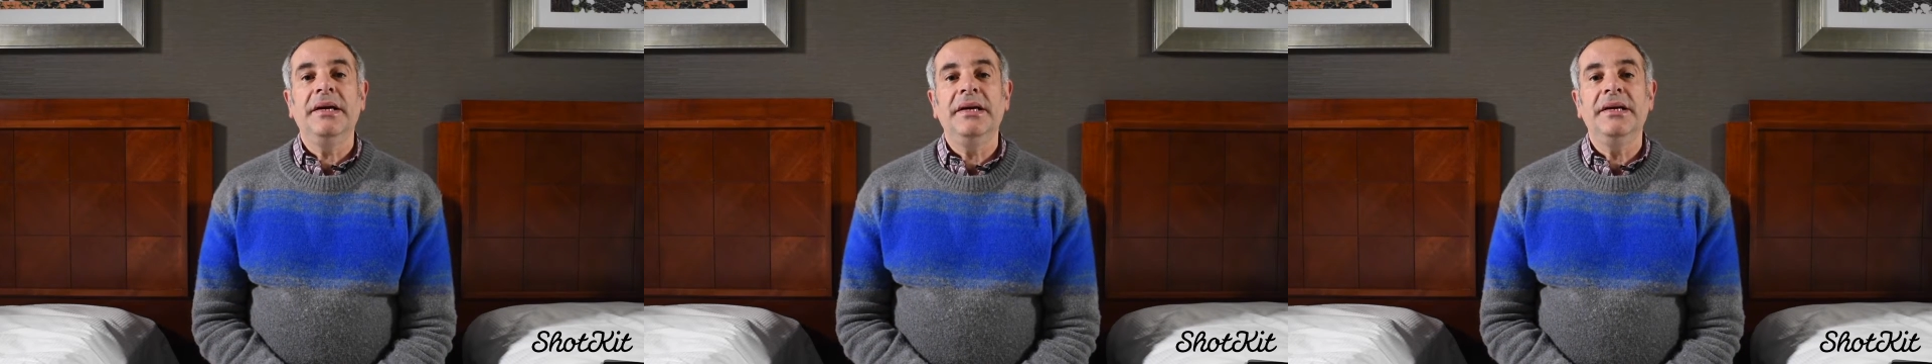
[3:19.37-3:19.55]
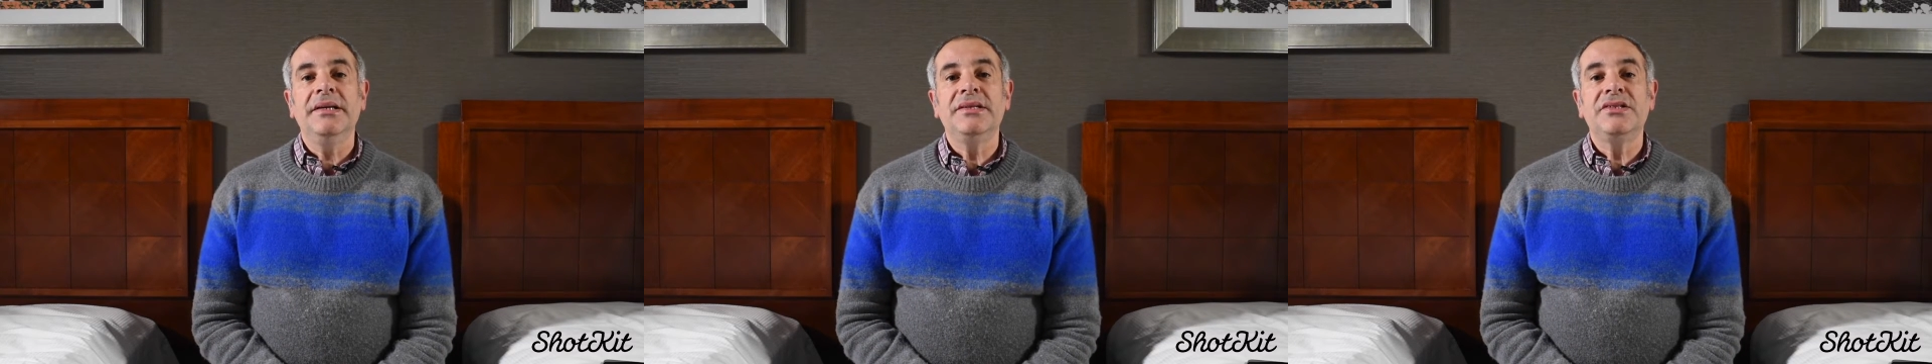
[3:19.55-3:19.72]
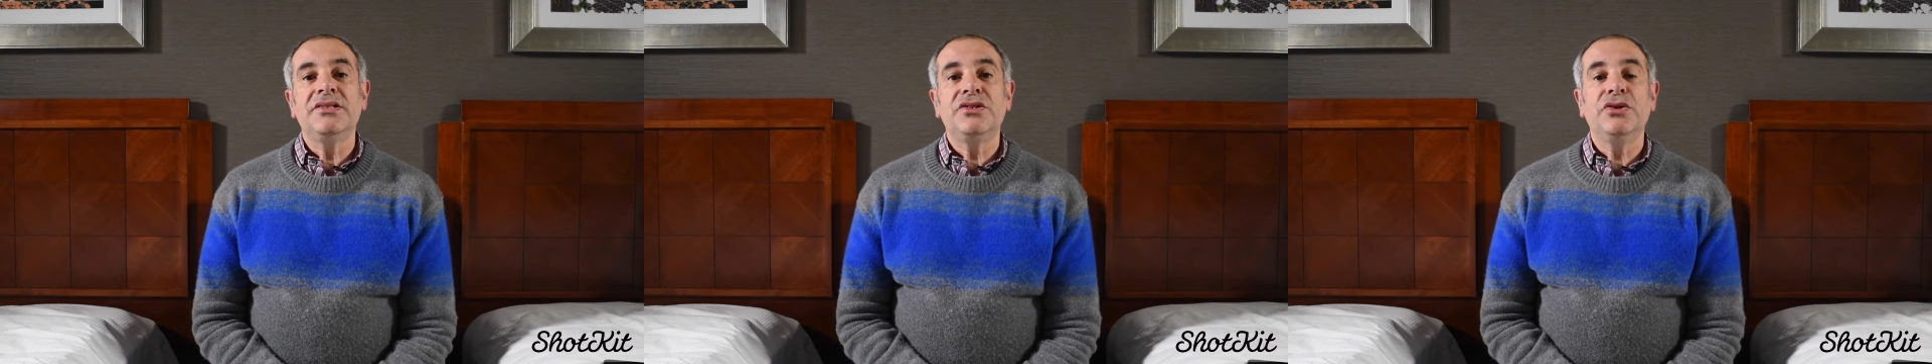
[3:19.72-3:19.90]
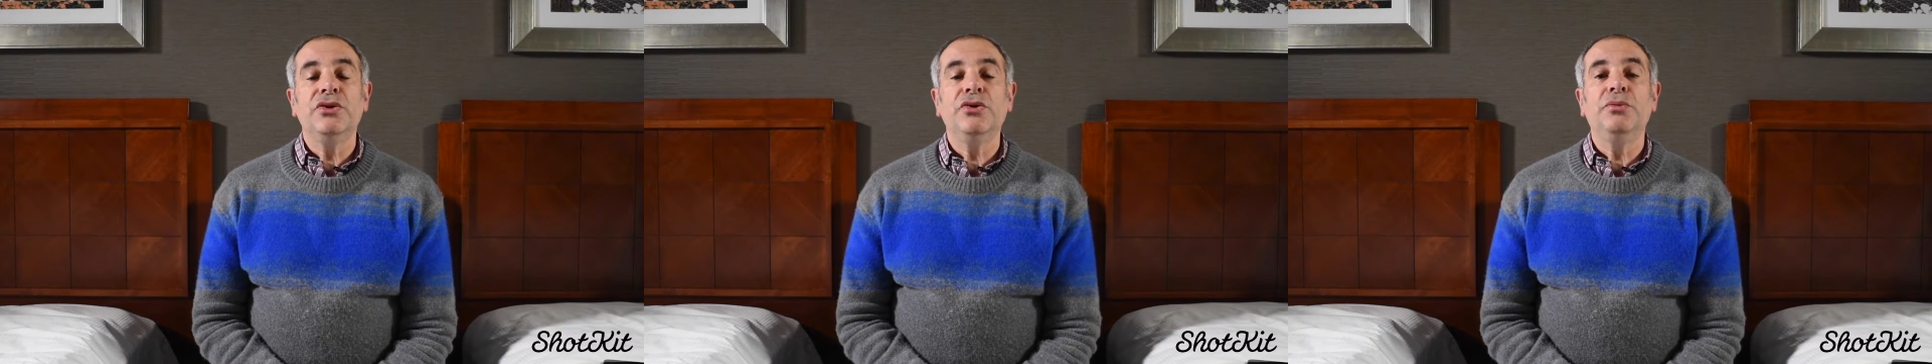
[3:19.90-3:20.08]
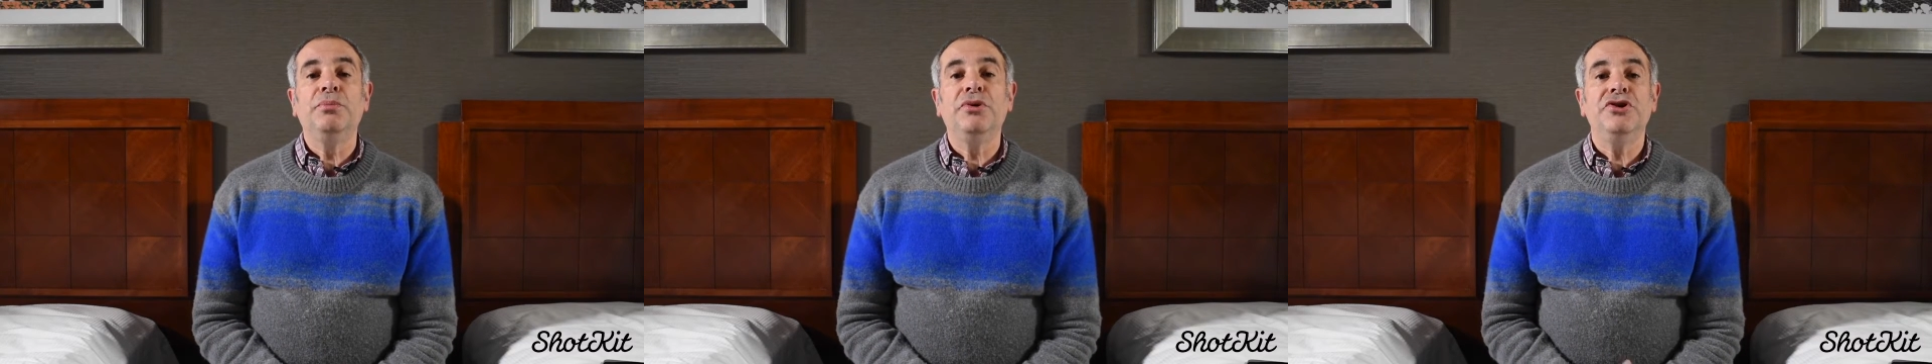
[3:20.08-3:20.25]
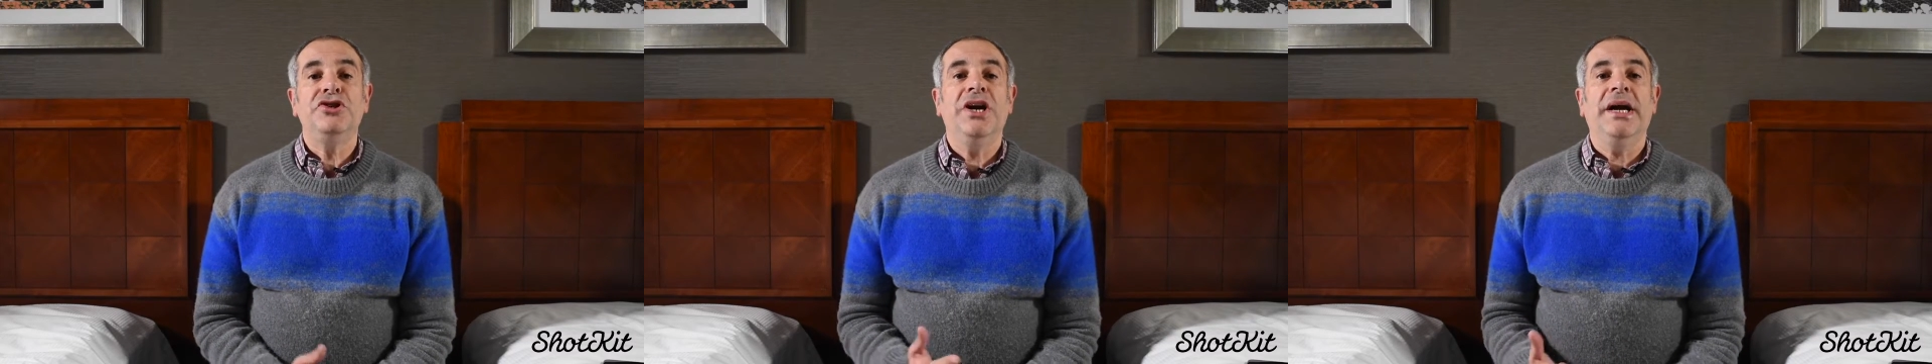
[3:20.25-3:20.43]
is to
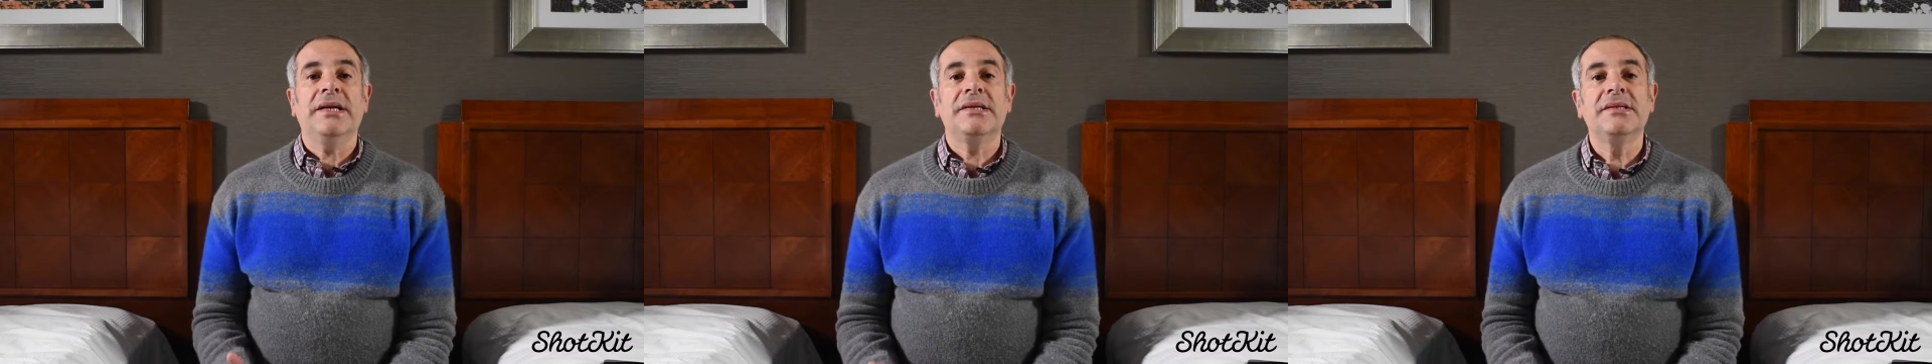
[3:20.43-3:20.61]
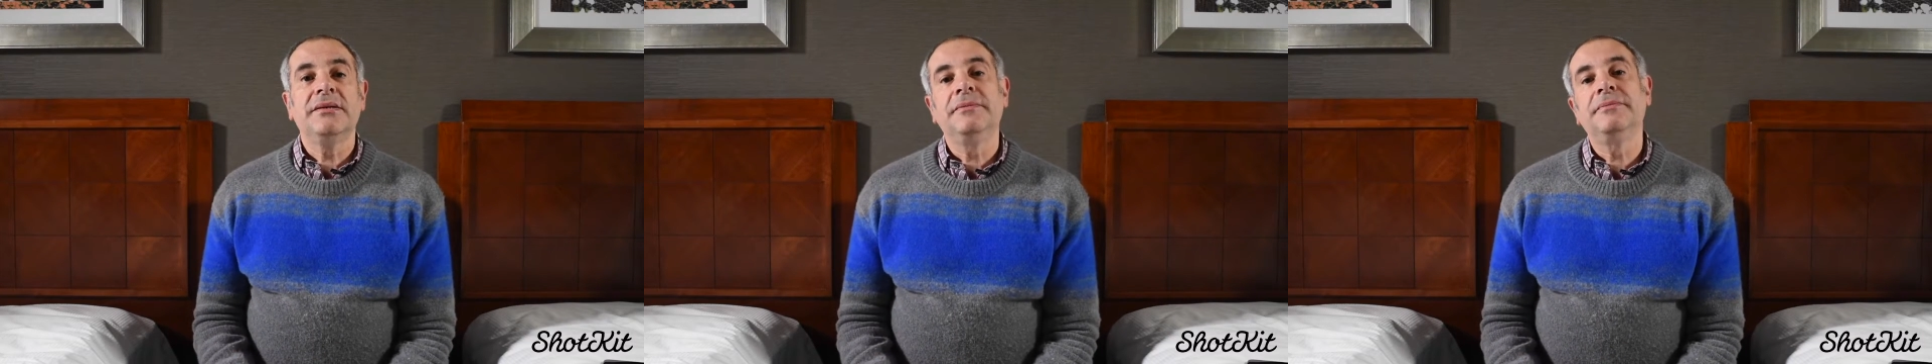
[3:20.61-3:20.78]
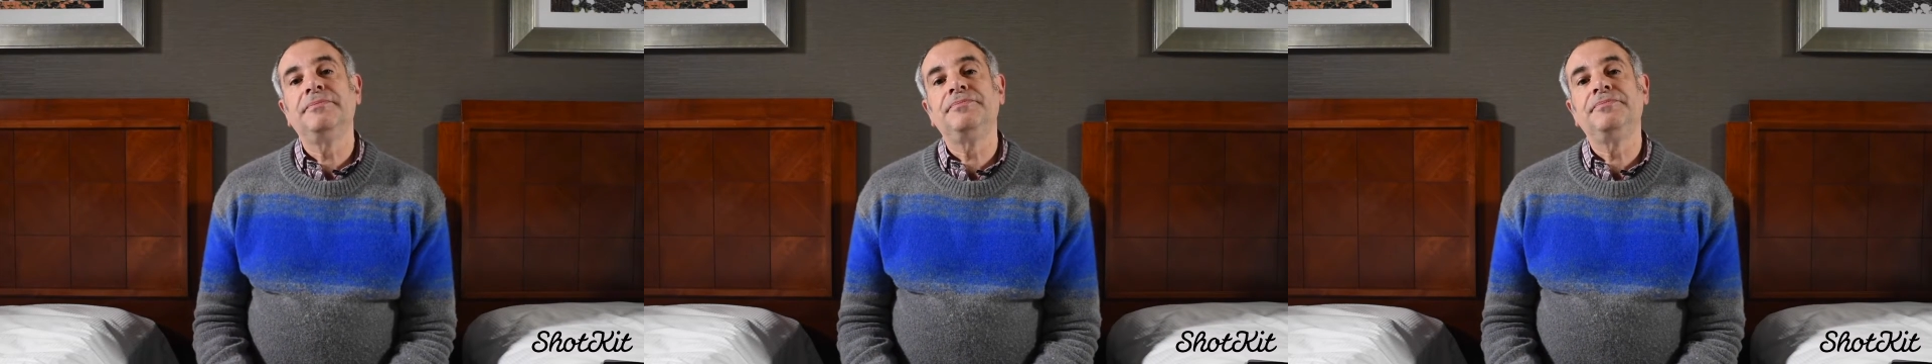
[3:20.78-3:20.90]
project.